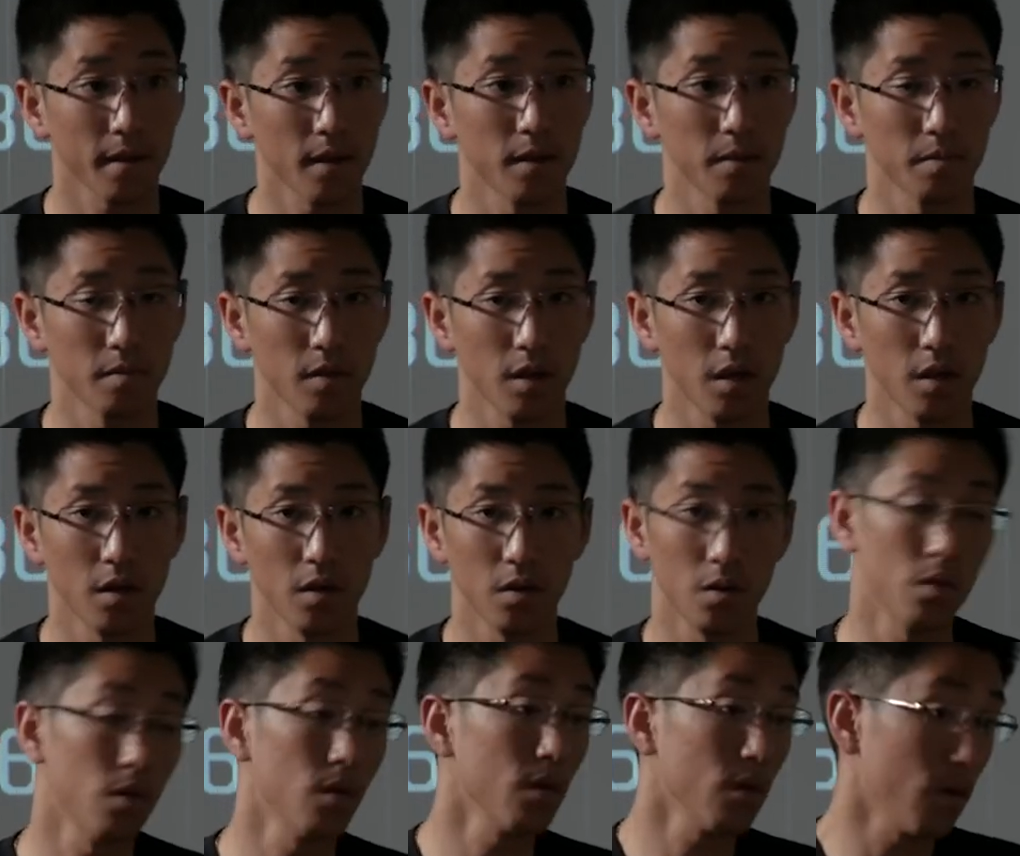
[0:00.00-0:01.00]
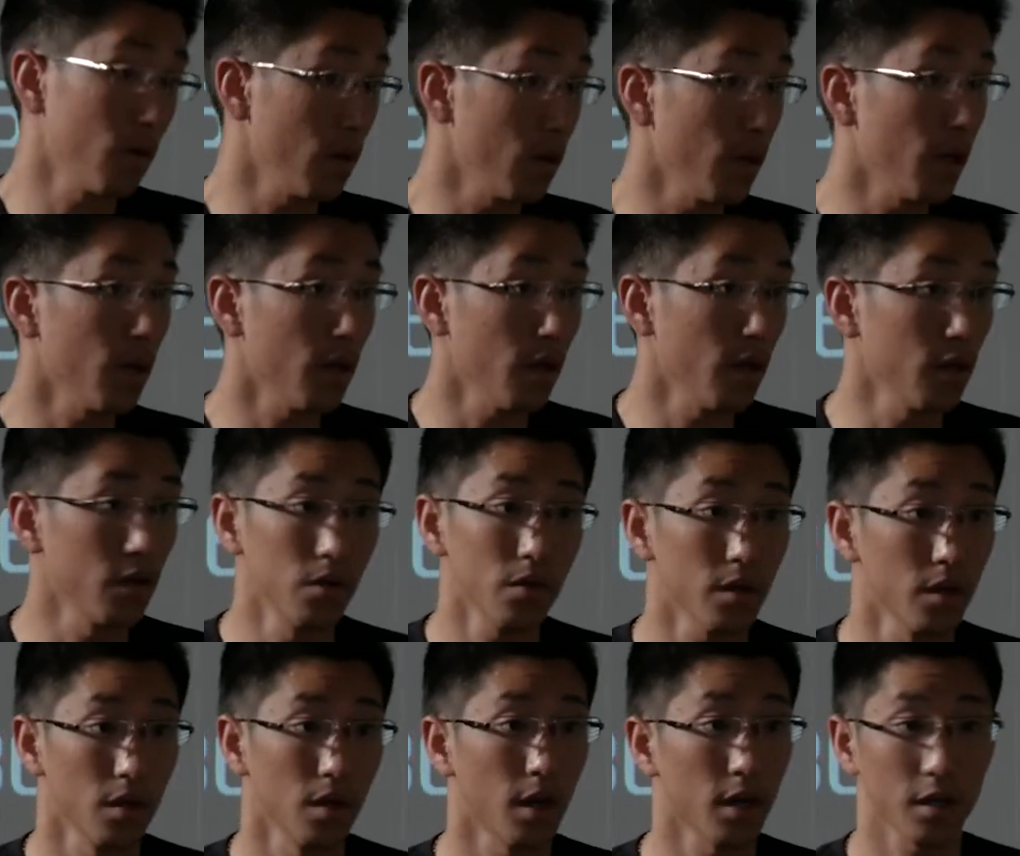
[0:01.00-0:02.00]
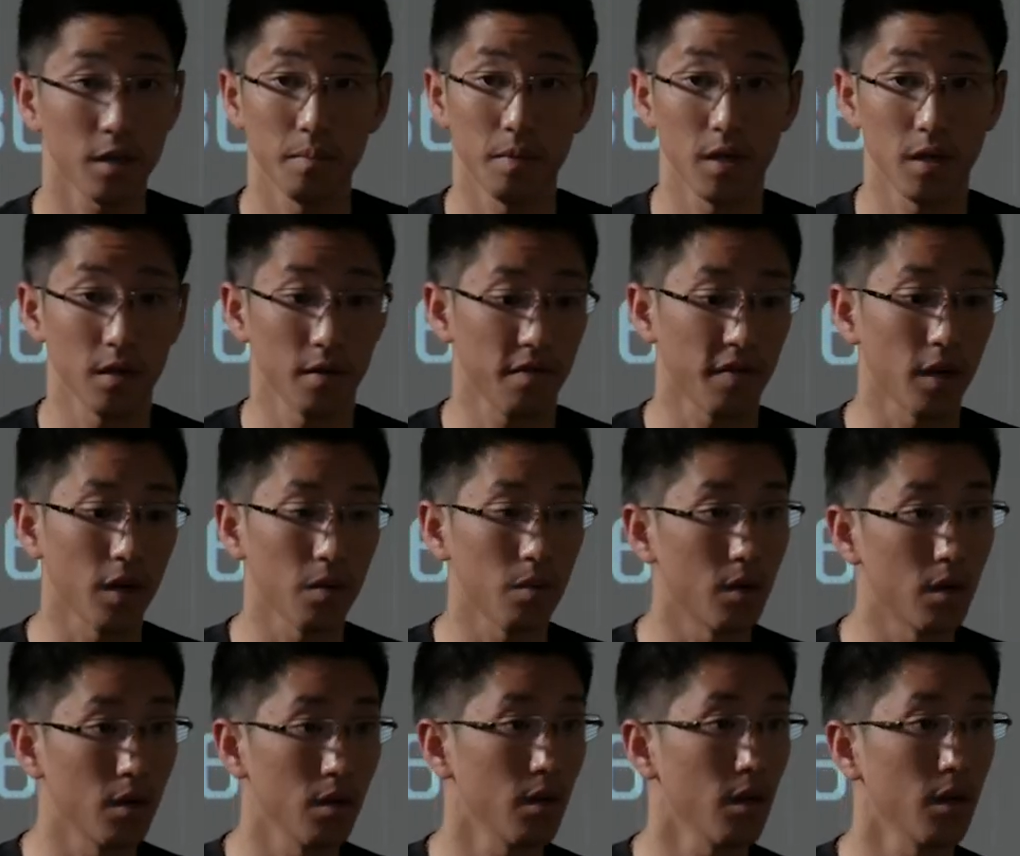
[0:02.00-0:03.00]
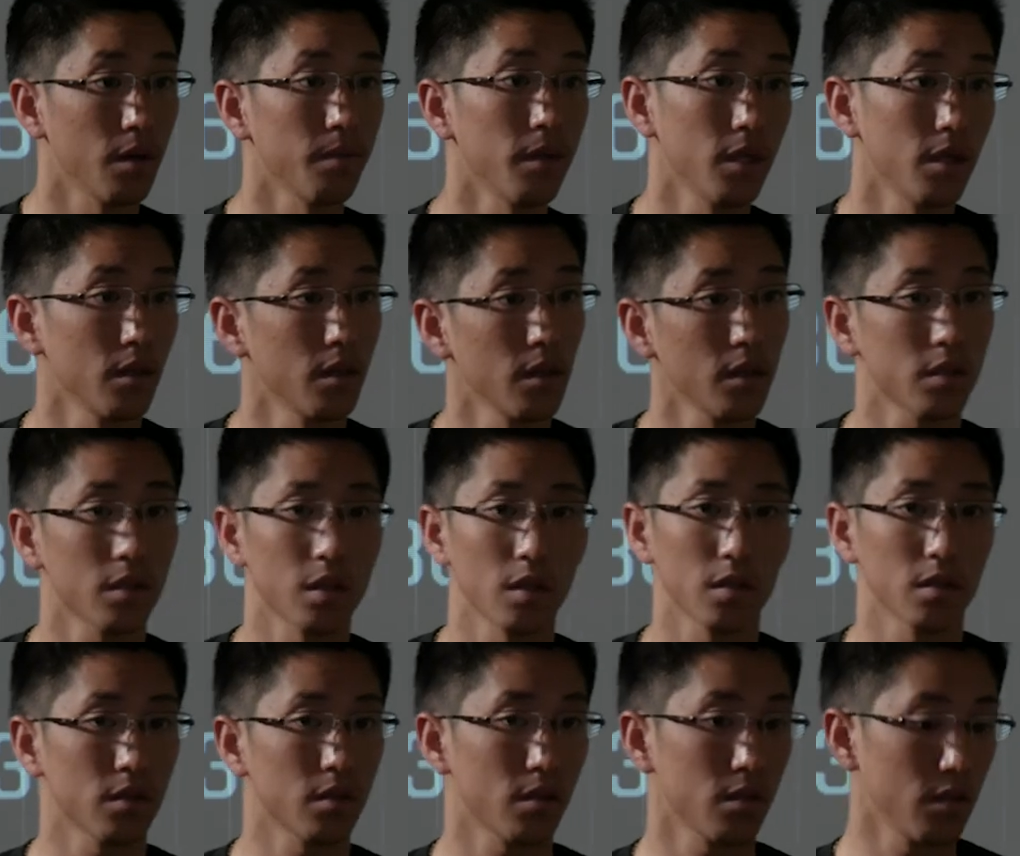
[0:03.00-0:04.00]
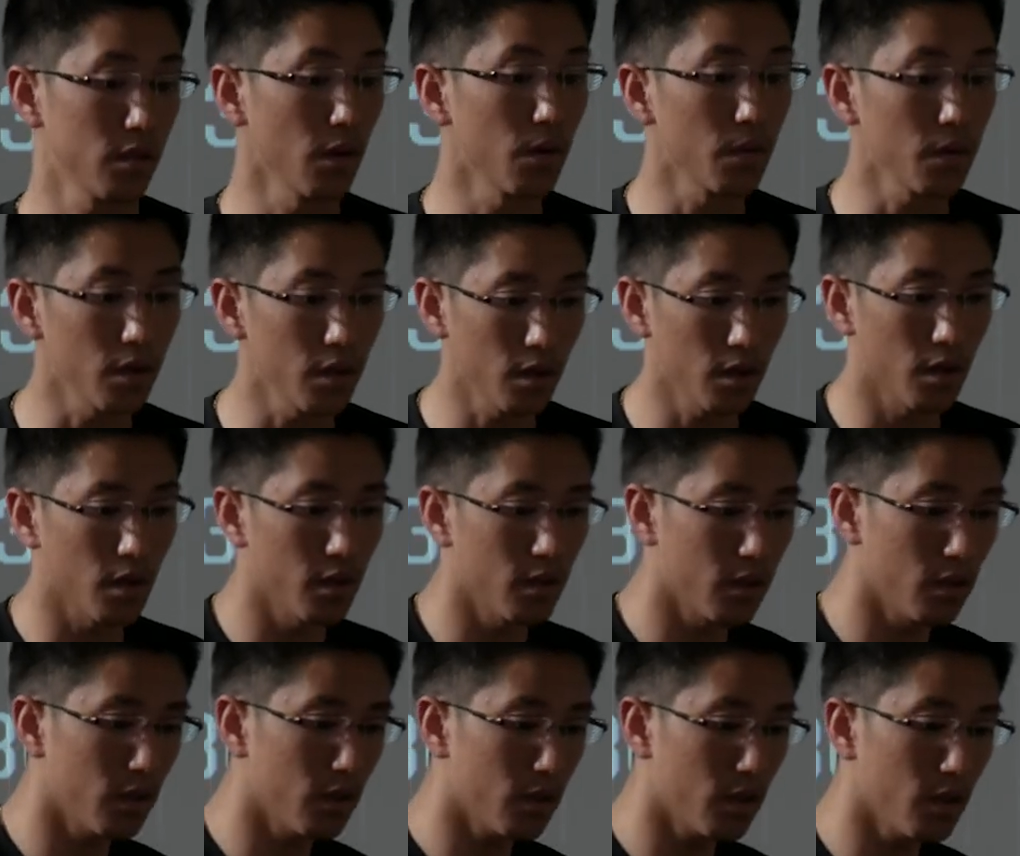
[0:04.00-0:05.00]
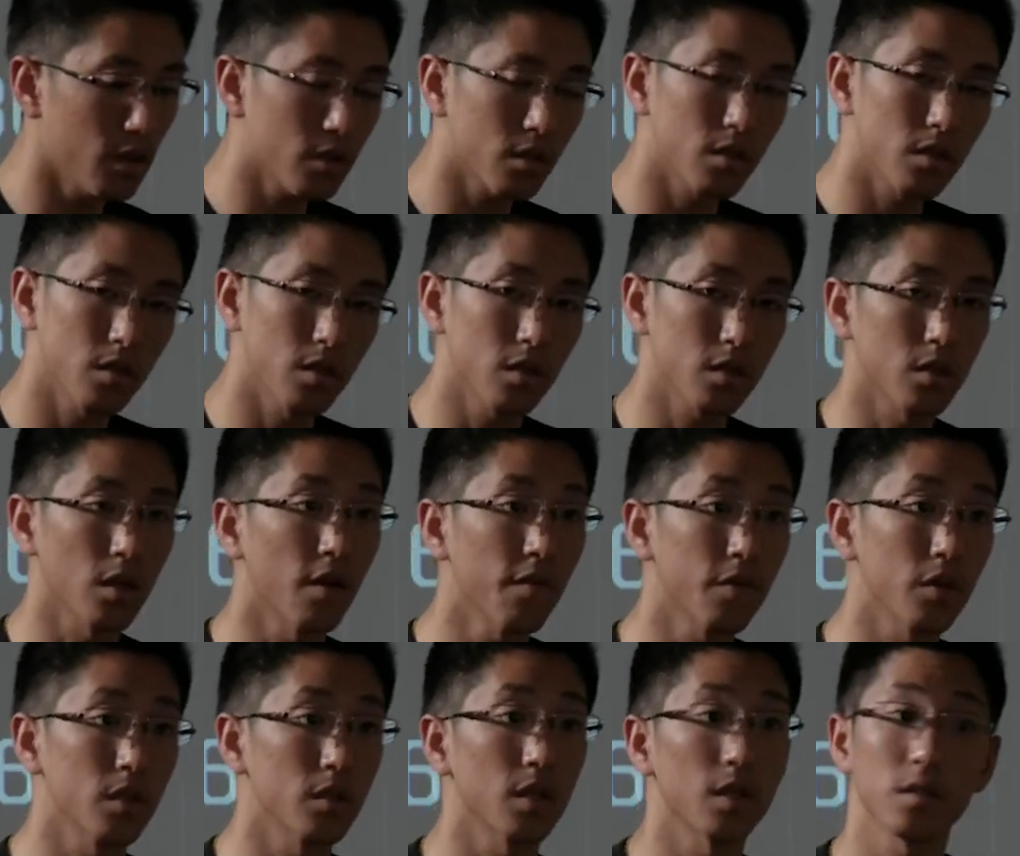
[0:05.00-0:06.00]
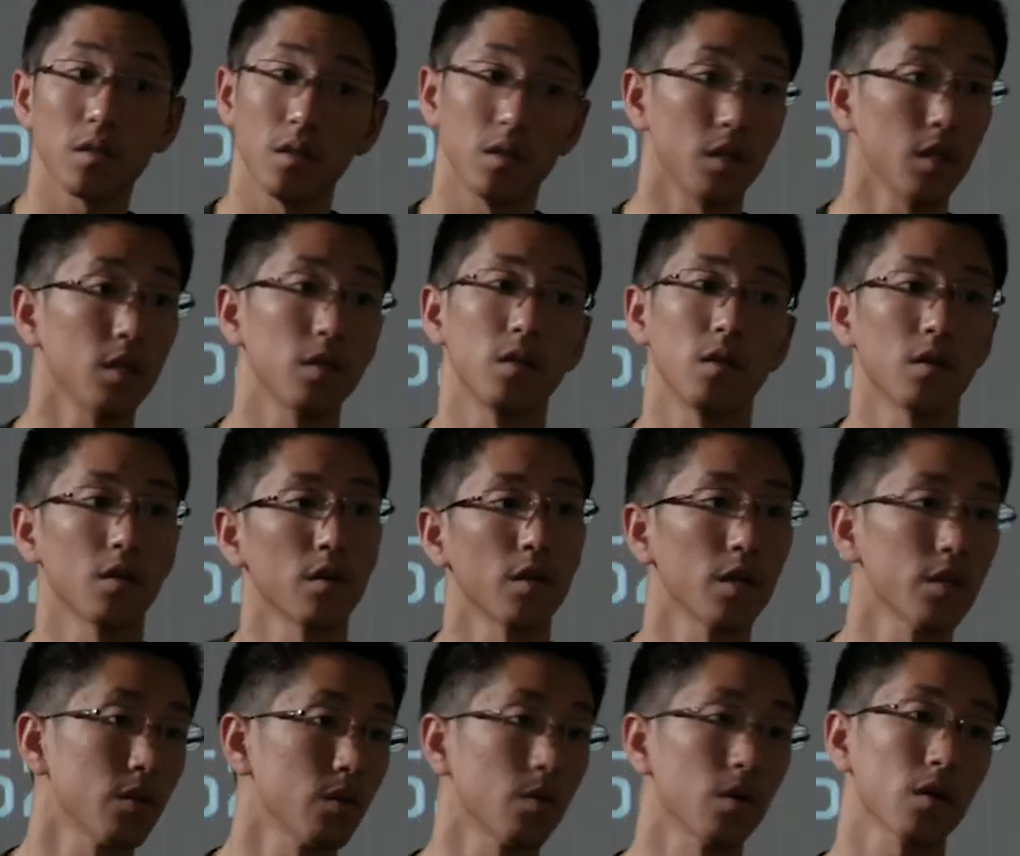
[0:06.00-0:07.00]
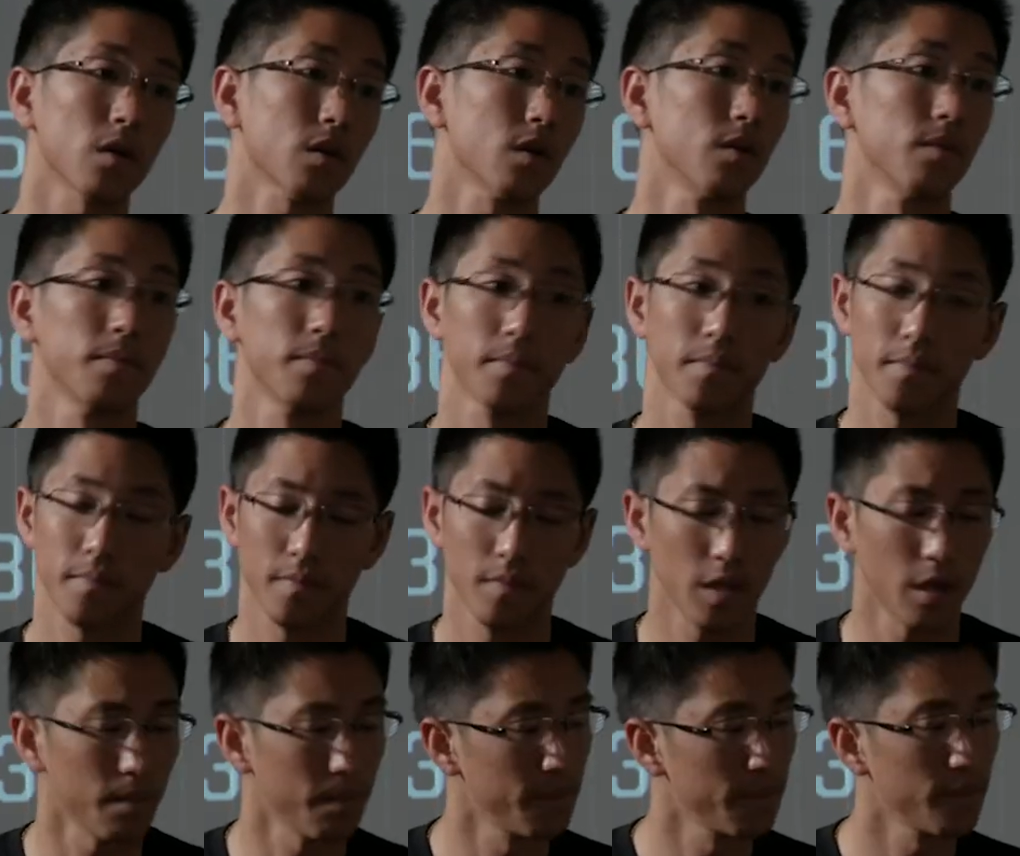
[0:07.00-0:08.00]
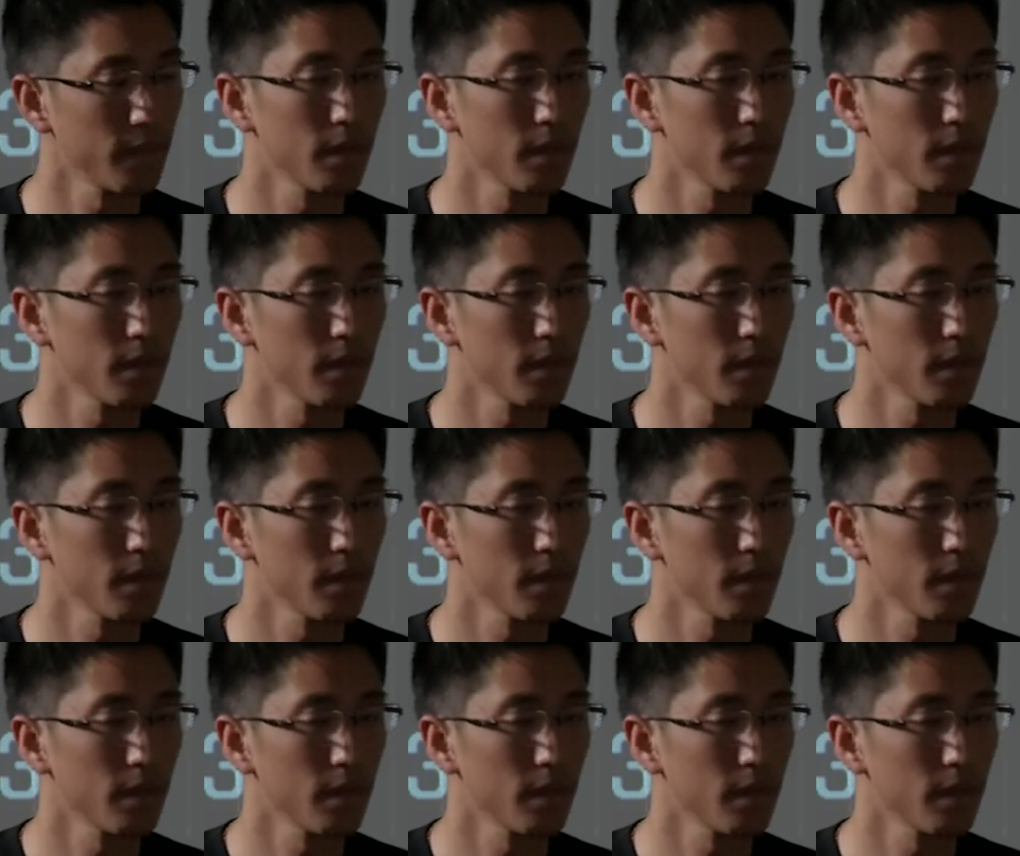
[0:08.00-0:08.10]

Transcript: um, and and you can lock it behind a firewall i mean these things don't uh, this this software doesn't need the internet to work okay. no